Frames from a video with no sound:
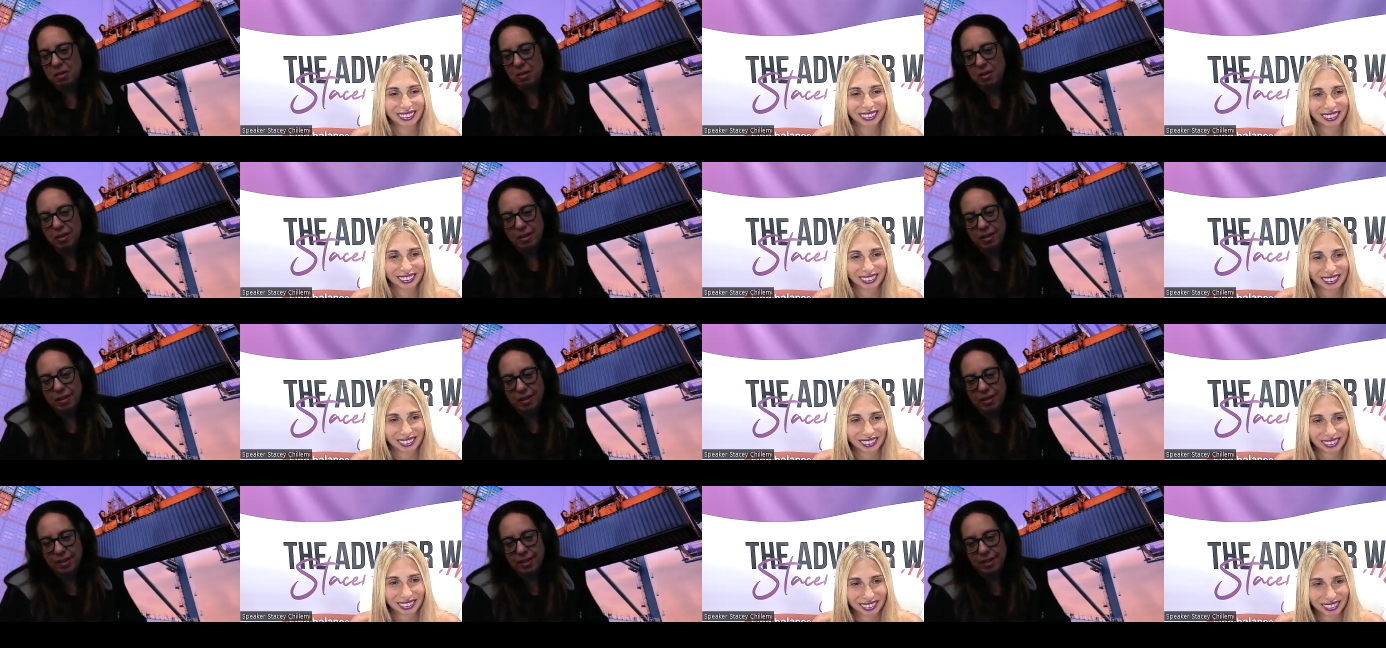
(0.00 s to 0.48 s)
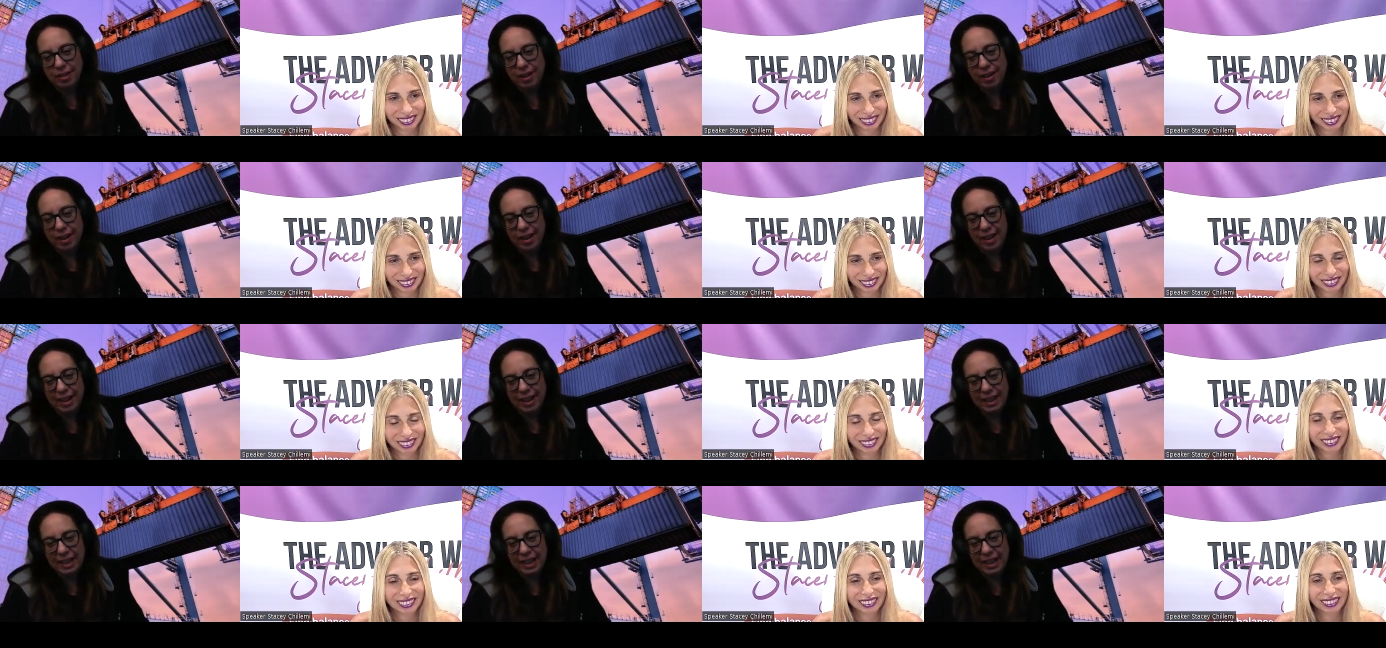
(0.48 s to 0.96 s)

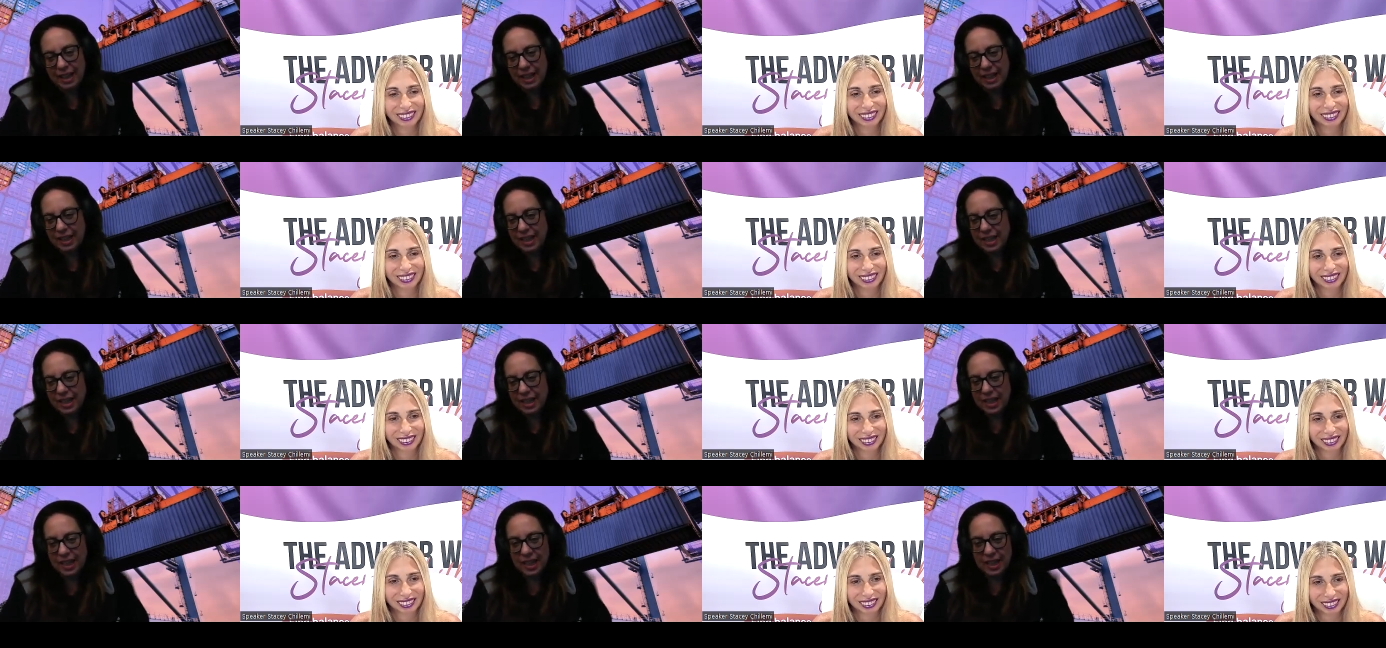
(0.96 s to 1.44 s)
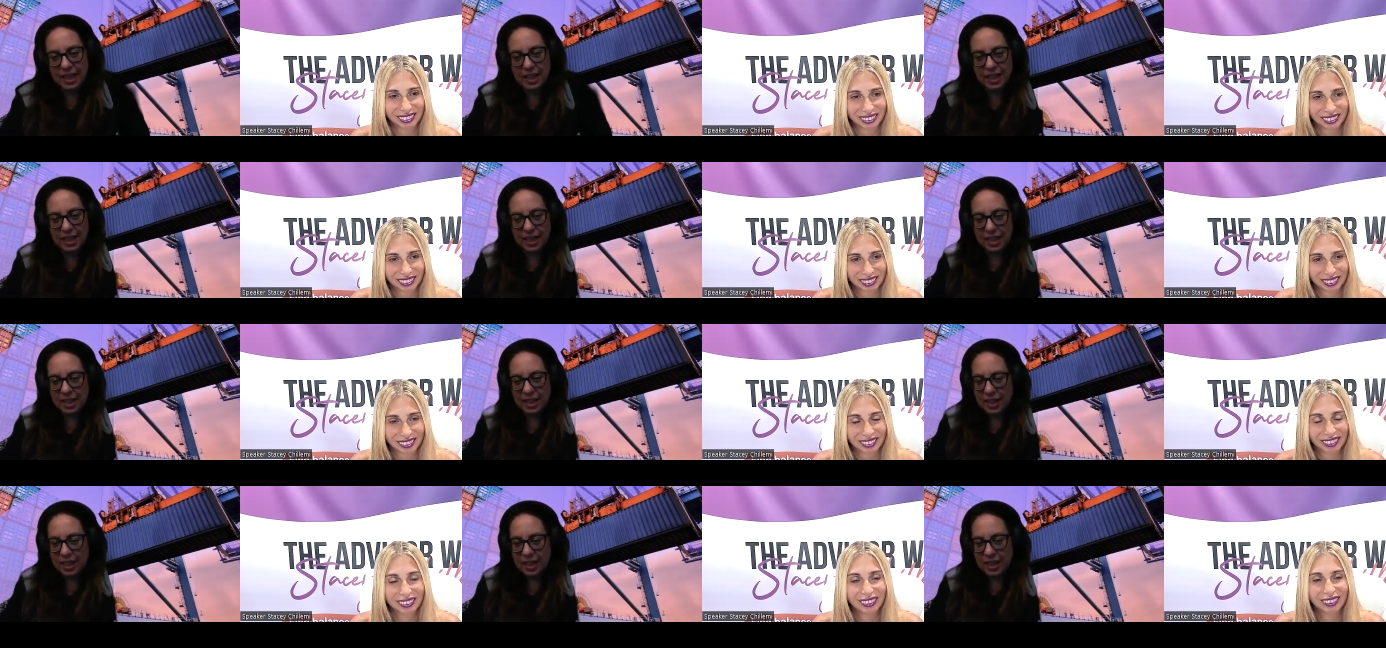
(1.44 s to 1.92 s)
Speaker 1: on uh,
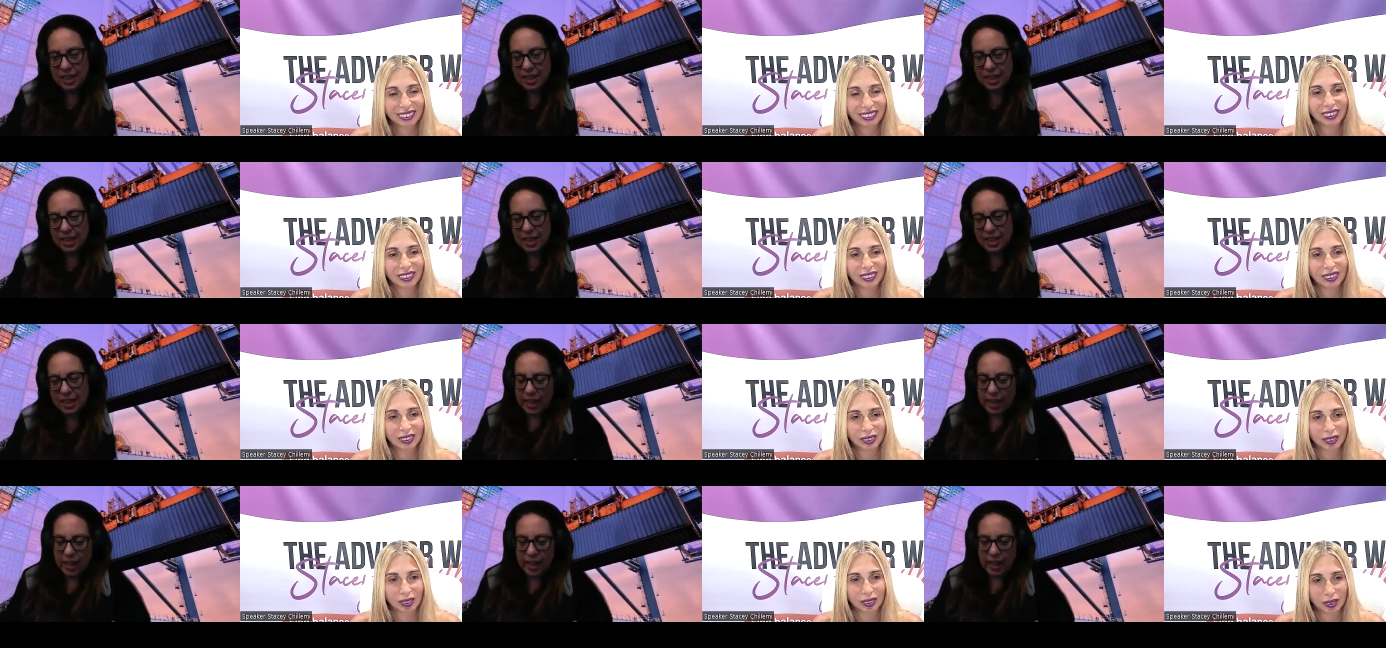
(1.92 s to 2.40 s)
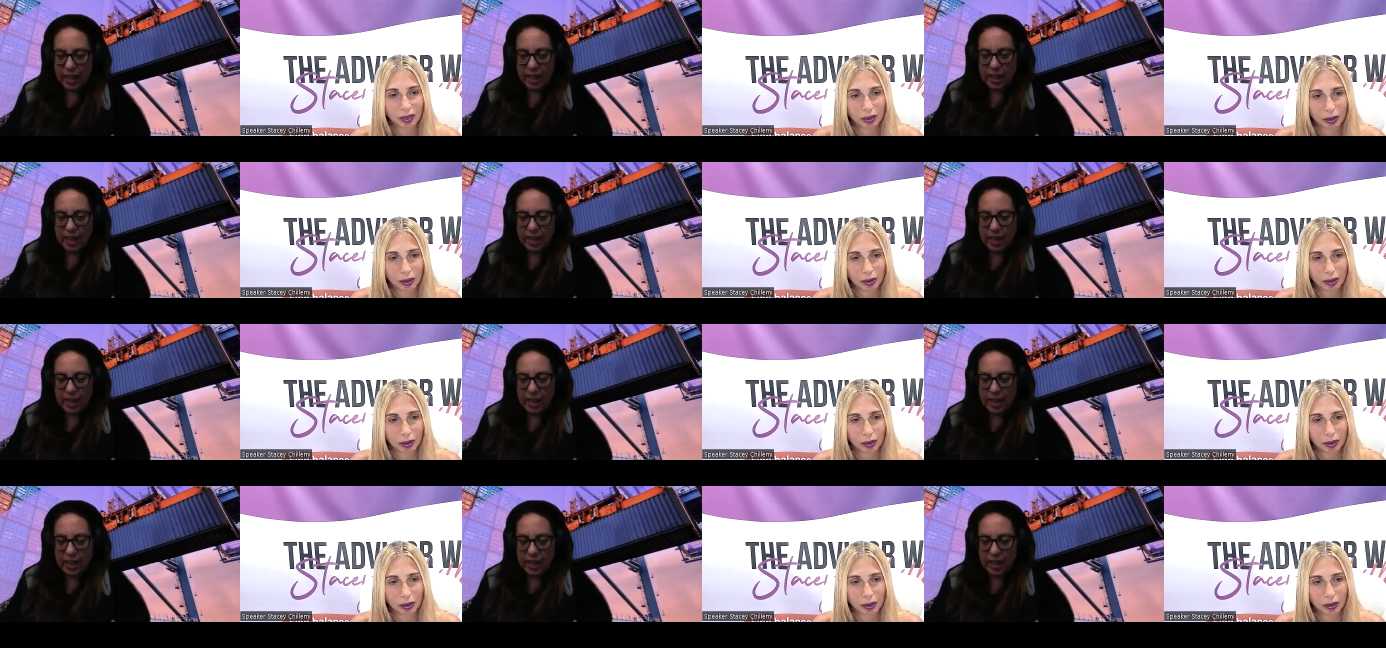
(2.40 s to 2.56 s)
LinkedIn. They